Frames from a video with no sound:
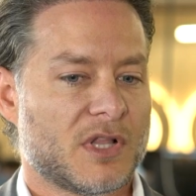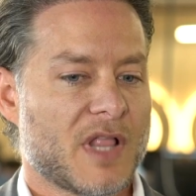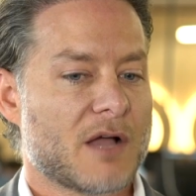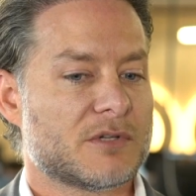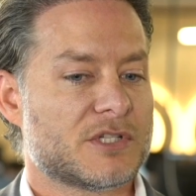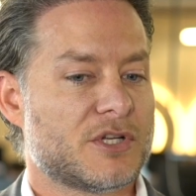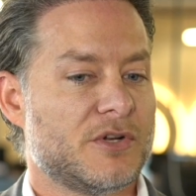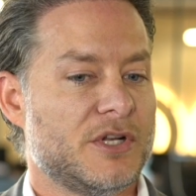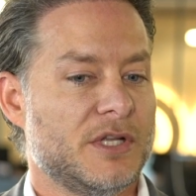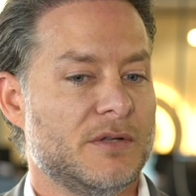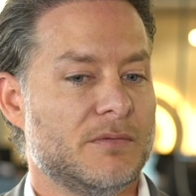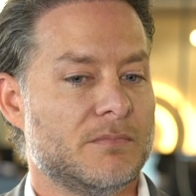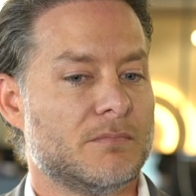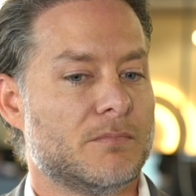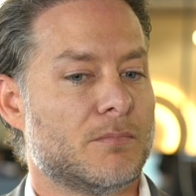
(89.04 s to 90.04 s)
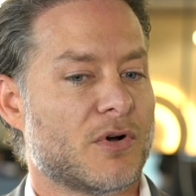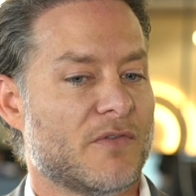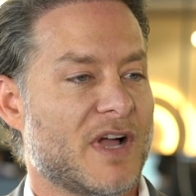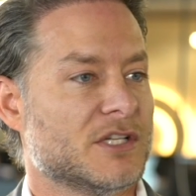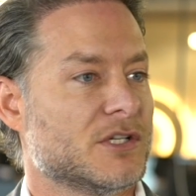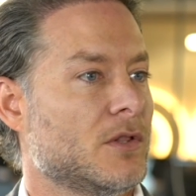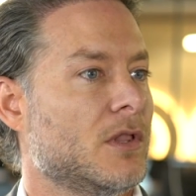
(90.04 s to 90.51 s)
Cloud security
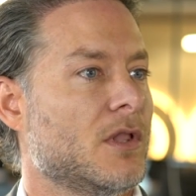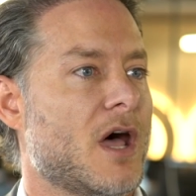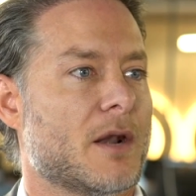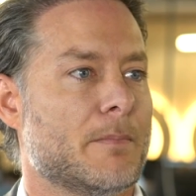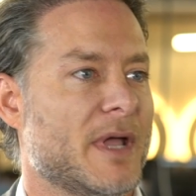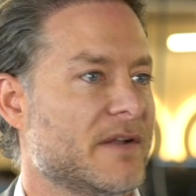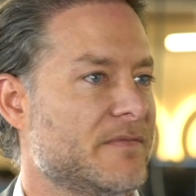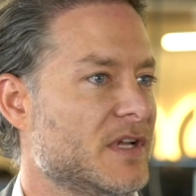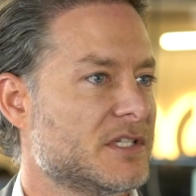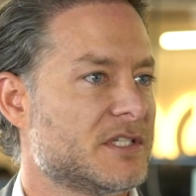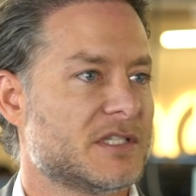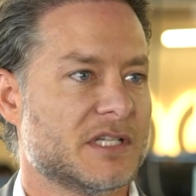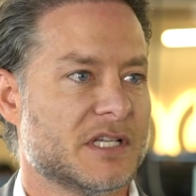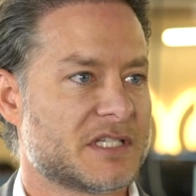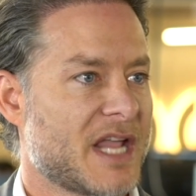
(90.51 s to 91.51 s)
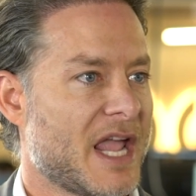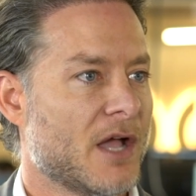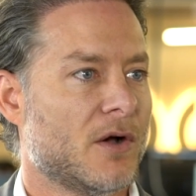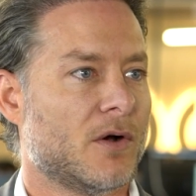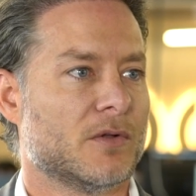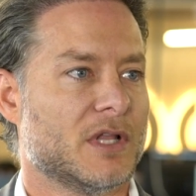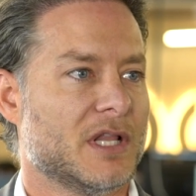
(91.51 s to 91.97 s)
provides a lot of benefits: the
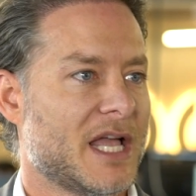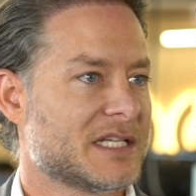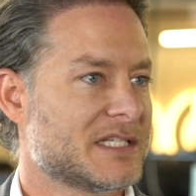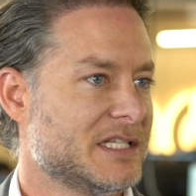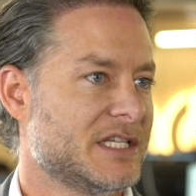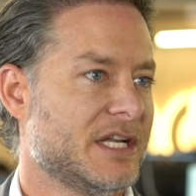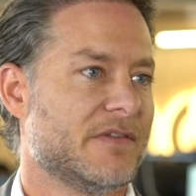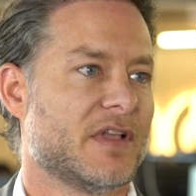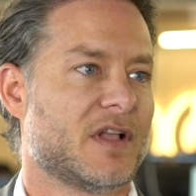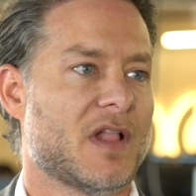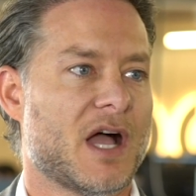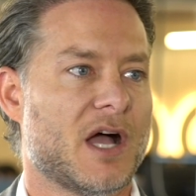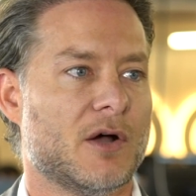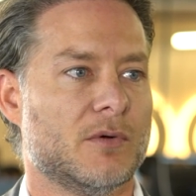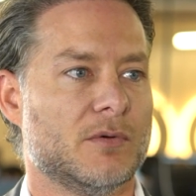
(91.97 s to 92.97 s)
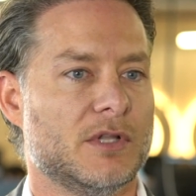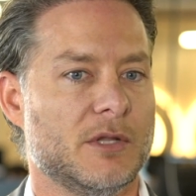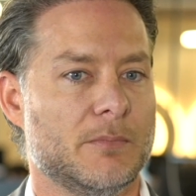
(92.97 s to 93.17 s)
scale, the elasticity of the cloud,